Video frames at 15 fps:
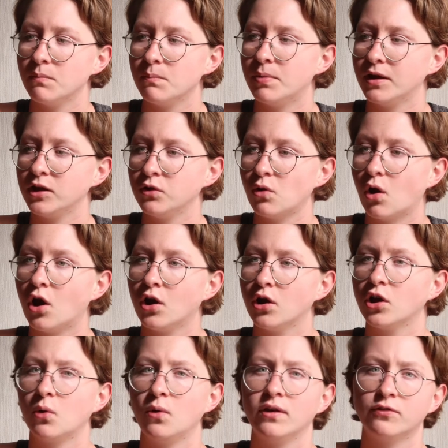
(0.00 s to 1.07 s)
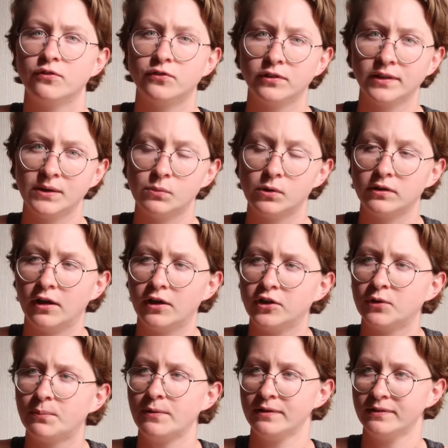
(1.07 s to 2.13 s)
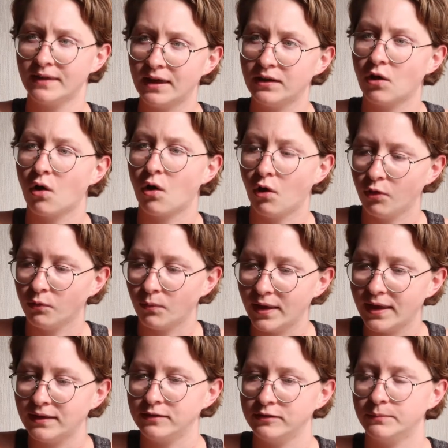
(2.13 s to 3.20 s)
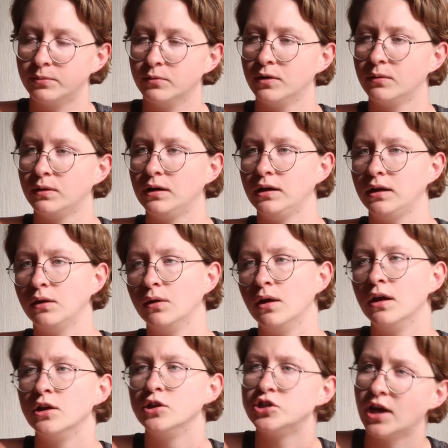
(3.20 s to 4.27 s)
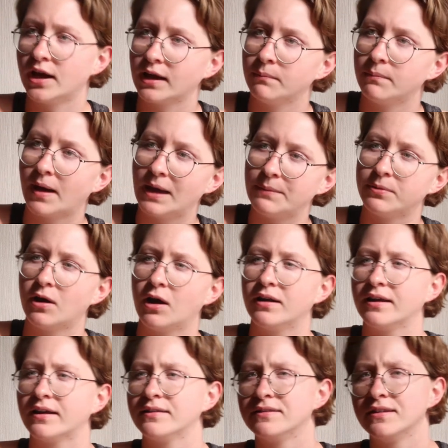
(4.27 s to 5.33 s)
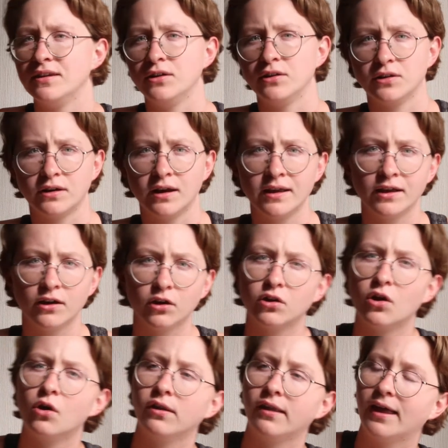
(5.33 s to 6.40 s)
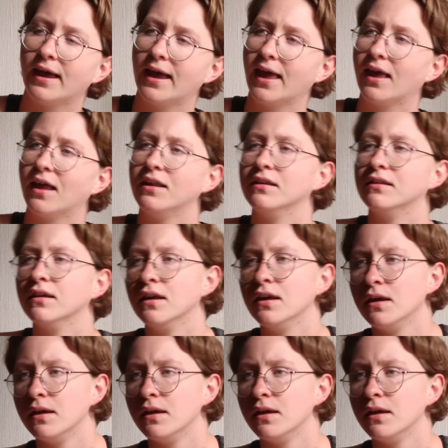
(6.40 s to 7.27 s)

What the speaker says: but you aren't going fully 100% all the way to the point where you check byproducts in your granola and